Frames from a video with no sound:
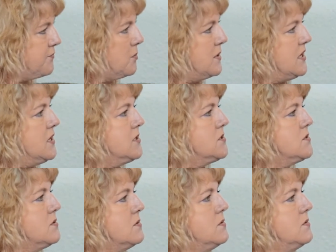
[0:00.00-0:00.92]
for me
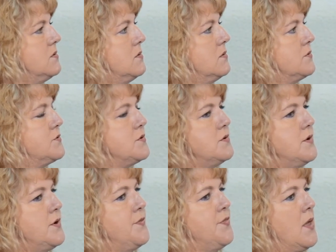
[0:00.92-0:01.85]
to
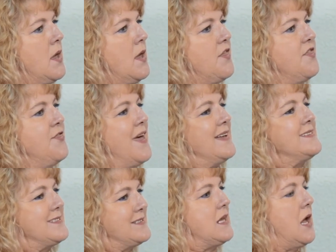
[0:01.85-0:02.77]
learn that
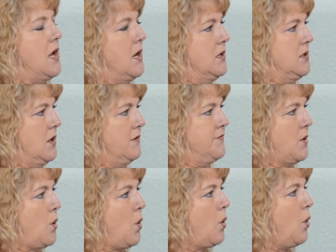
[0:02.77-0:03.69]
side of the
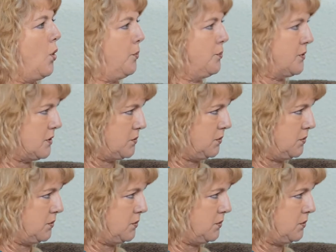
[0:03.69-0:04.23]
corporate